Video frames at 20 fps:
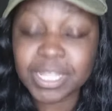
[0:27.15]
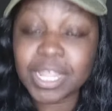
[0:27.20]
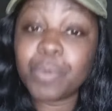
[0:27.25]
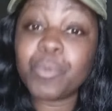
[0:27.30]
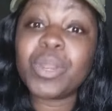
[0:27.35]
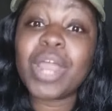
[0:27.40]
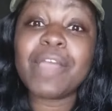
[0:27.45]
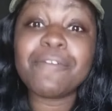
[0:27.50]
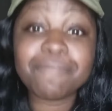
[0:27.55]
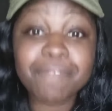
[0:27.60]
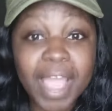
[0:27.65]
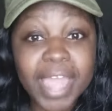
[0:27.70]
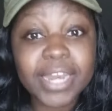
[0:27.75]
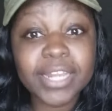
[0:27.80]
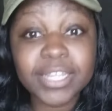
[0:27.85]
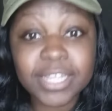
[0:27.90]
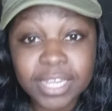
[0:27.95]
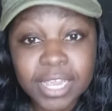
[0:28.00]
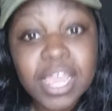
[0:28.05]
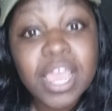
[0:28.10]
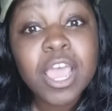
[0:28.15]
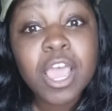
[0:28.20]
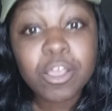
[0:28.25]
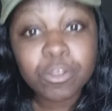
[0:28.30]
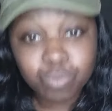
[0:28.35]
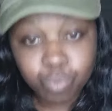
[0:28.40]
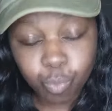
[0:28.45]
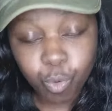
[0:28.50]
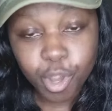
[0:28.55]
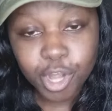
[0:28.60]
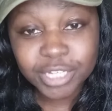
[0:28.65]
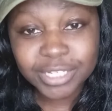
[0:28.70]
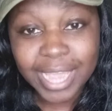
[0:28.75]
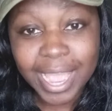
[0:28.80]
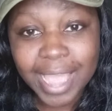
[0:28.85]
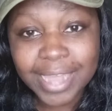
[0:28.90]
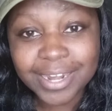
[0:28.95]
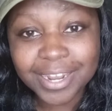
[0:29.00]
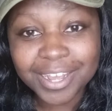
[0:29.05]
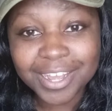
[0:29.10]
And then when I finally worked
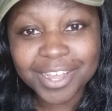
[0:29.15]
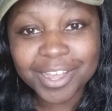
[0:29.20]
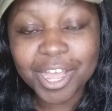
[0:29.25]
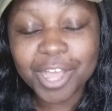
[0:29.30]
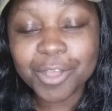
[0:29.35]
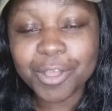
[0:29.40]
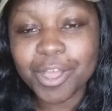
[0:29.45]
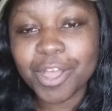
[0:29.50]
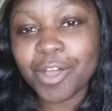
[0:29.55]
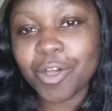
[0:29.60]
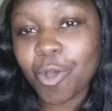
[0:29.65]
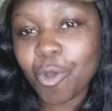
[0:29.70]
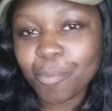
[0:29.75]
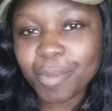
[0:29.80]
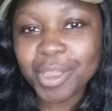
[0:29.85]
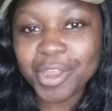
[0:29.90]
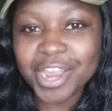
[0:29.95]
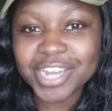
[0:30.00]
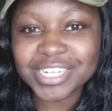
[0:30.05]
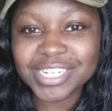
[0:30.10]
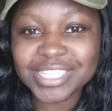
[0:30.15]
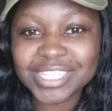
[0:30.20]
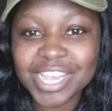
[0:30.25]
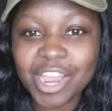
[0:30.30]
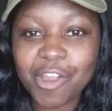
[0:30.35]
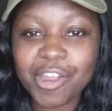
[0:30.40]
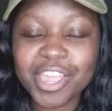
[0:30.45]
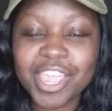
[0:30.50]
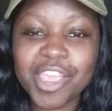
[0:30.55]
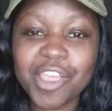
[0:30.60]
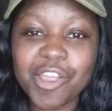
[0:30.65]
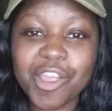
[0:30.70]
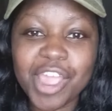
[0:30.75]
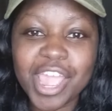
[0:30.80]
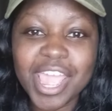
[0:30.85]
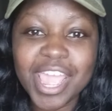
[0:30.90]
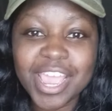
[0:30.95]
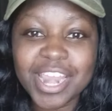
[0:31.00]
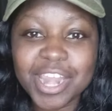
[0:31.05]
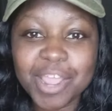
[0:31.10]
at uh, a, a, home care agency, RA Care
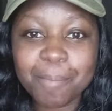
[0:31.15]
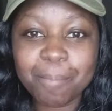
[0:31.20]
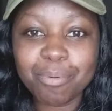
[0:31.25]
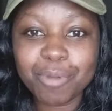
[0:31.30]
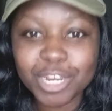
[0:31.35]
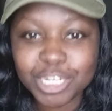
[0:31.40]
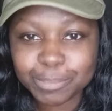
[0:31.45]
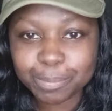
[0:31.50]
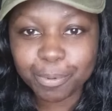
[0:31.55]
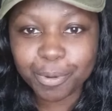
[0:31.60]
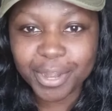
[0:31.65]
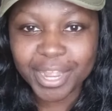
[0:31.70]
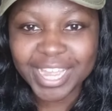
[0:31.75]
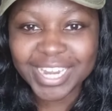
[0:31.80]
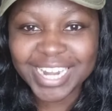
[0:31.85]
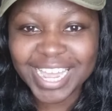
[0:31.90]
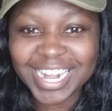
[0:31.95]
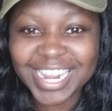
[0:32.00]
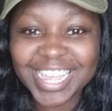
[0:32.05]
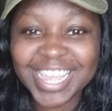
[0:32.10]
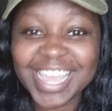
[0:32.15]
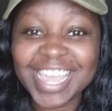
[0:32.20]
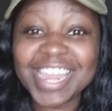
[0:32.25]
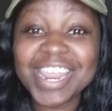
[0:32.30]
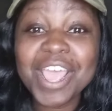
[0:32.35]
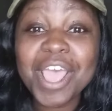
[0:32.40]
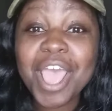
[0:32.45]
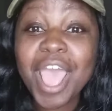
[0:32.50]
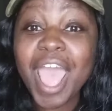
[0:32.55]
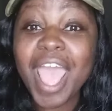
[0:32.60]
in Bridgeport, Connecticut,